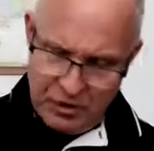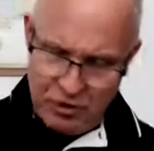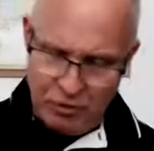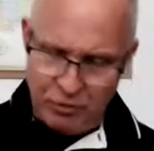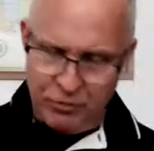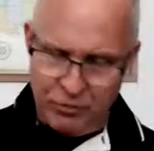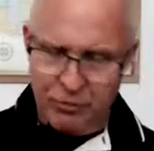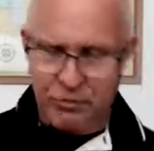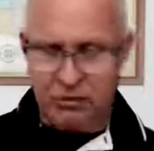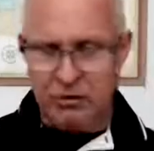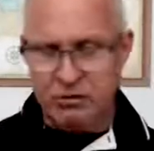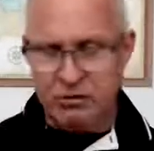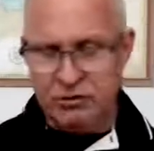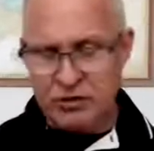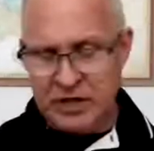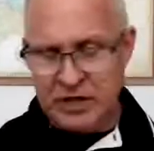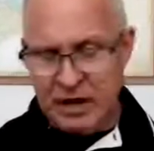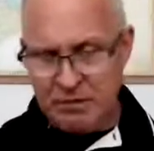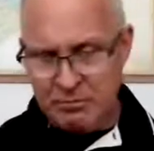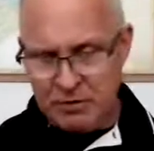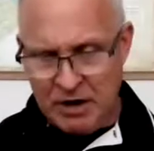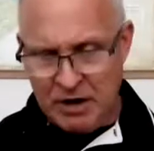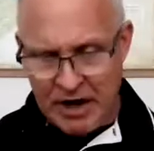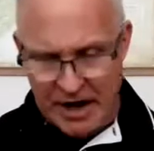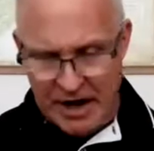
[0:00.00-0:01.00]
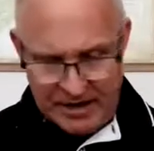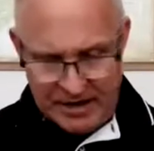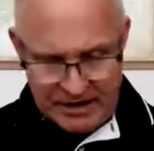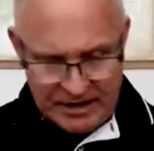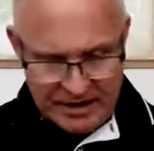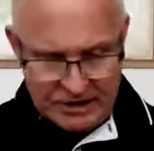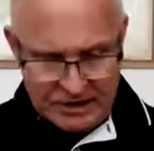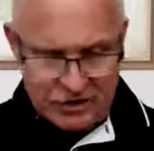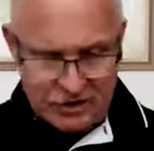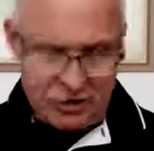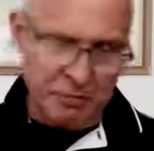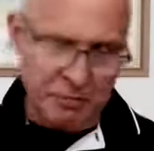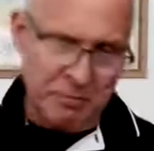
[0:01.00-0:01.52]
Go through your chapter
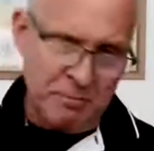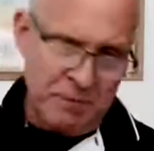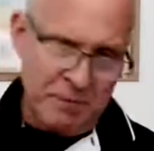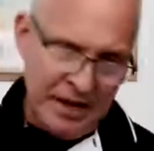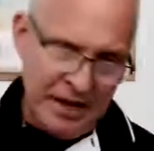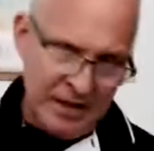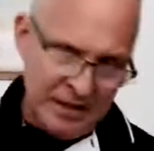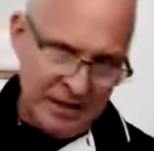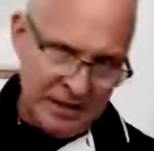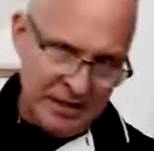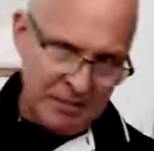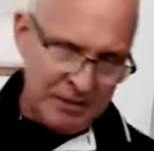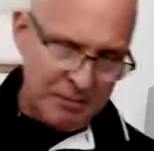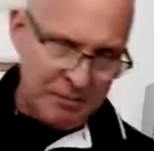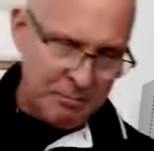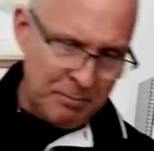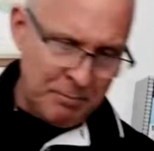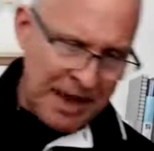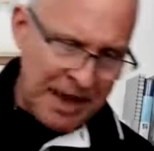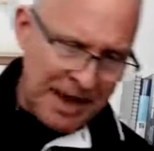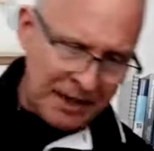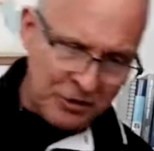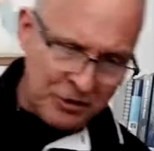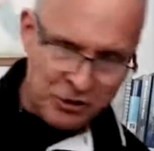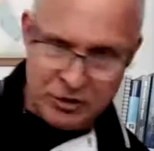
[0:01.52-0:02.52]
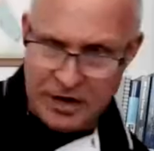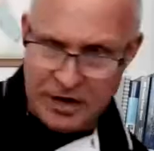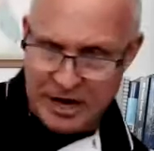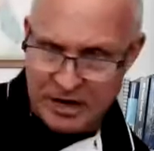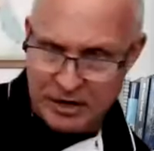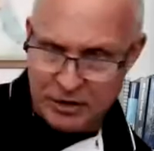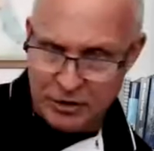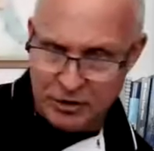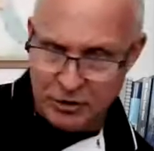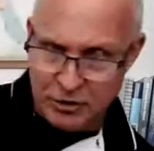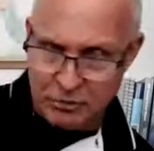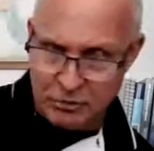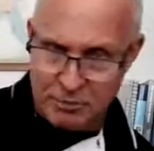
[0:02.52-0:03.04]
highlights. You may need to
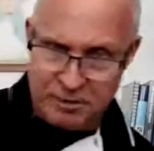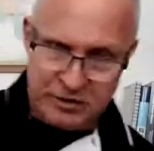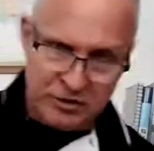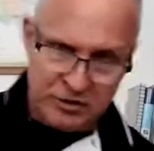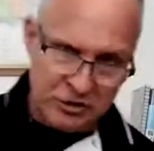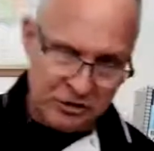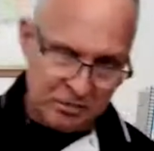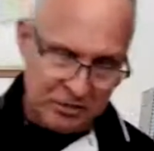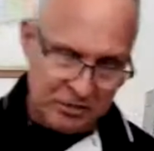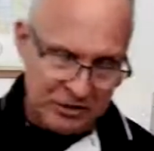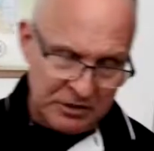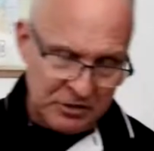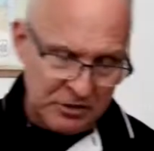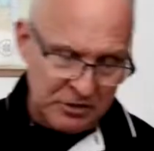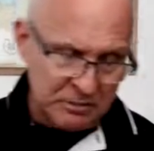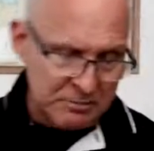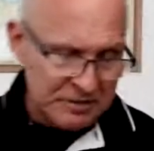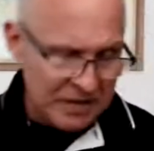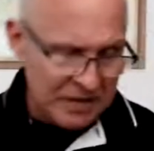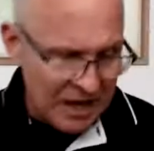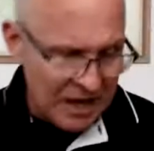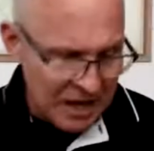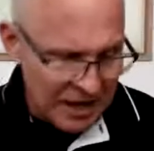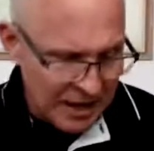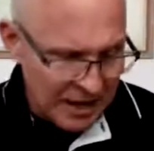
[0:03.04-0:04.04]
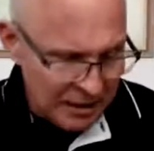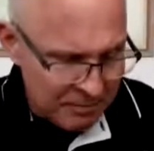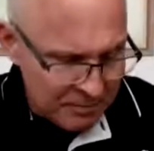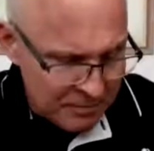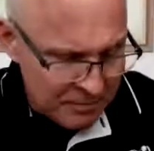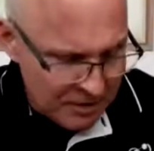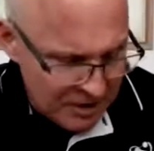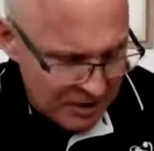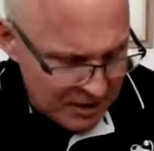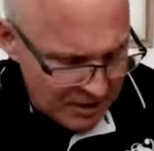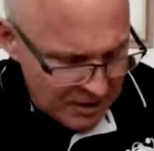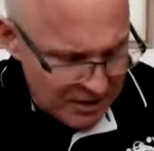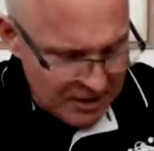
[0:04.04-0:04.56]
backtrack a little bit and spend some
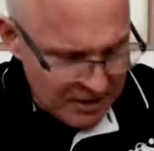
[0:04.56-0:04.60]
time,